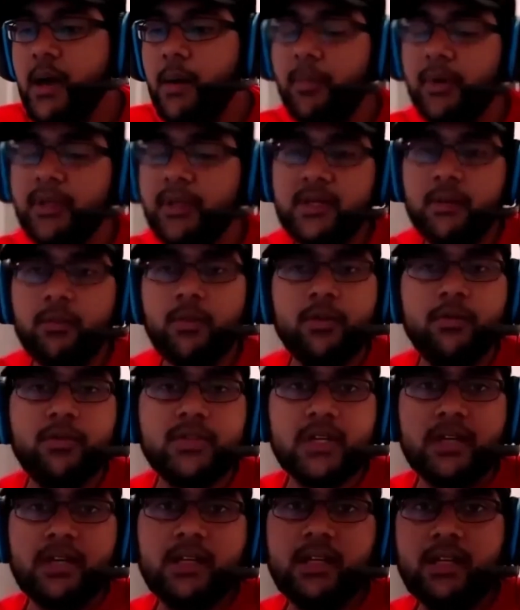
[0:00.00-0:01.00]
But someone
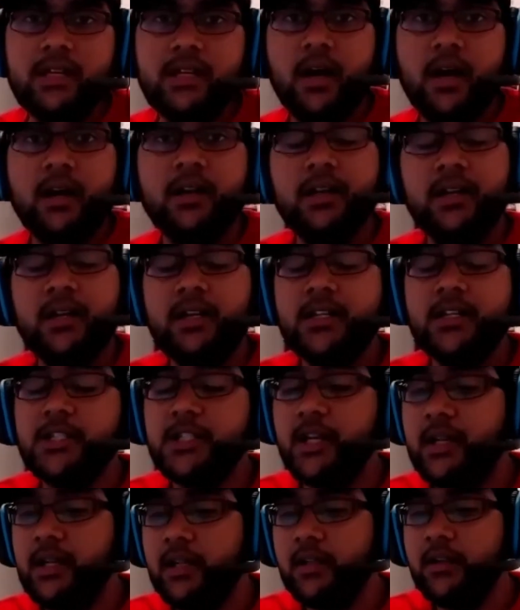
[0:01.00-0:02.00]
who's
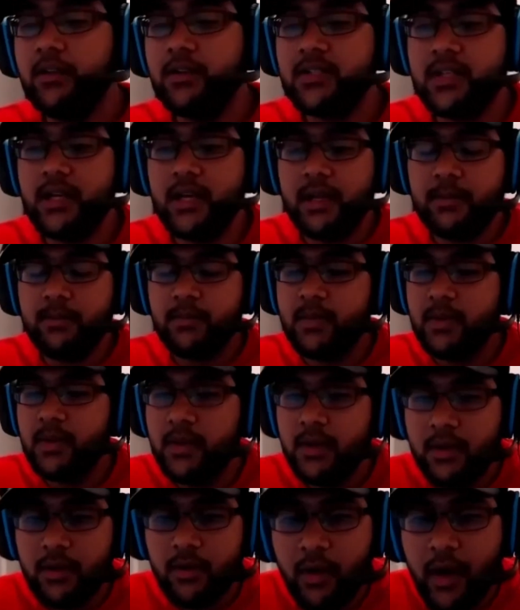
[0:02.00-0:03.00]
uninitiated looks at,
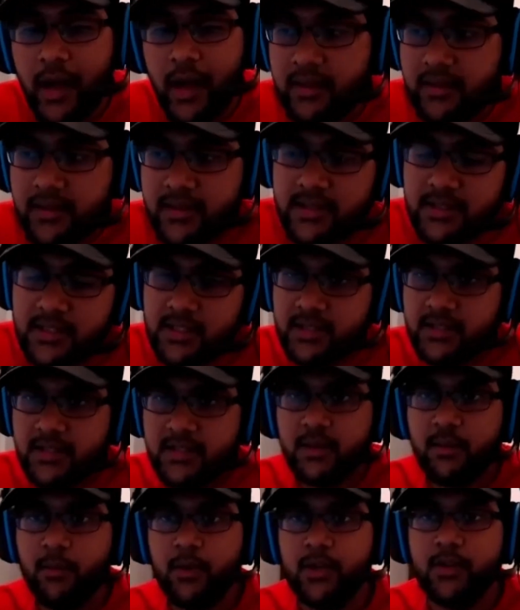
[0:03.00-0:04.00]
hey, this is just
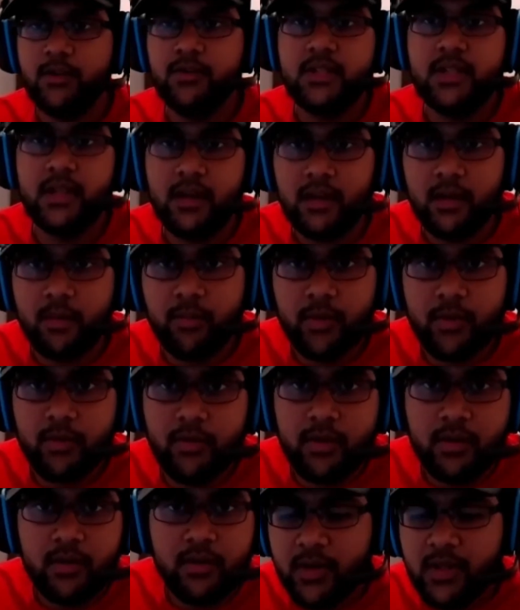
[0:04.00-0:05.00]
someone using a
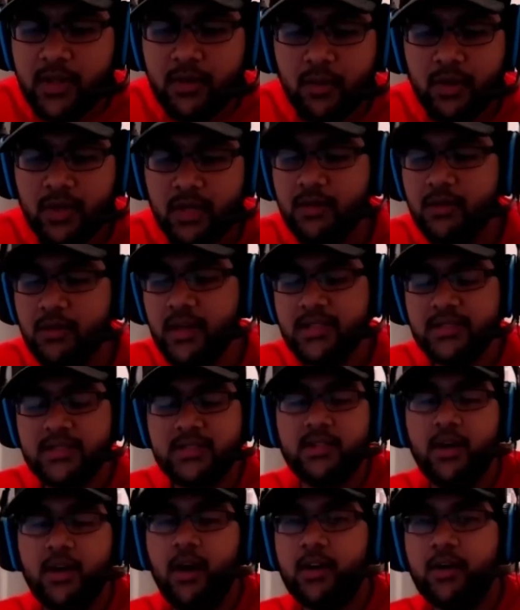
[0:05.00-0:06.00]
computer. Can you guys
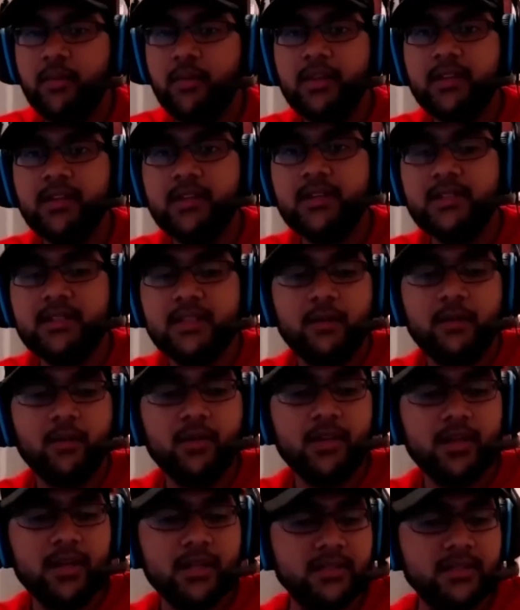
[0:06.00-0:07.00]
talk about this? Like, what
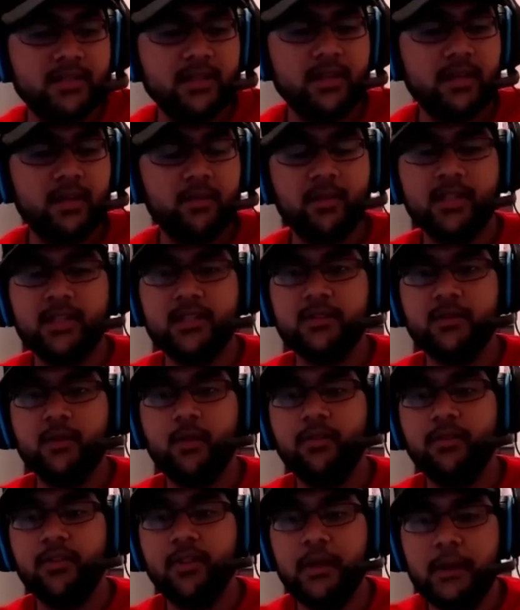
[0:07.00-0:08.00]
do you guys think about this
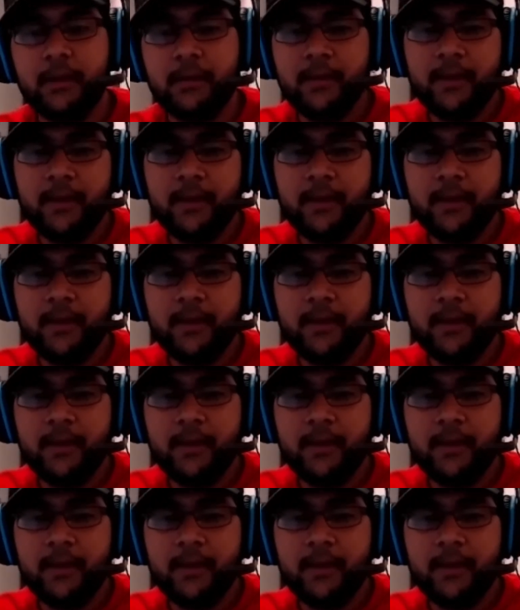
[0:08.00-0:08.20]
whole thing?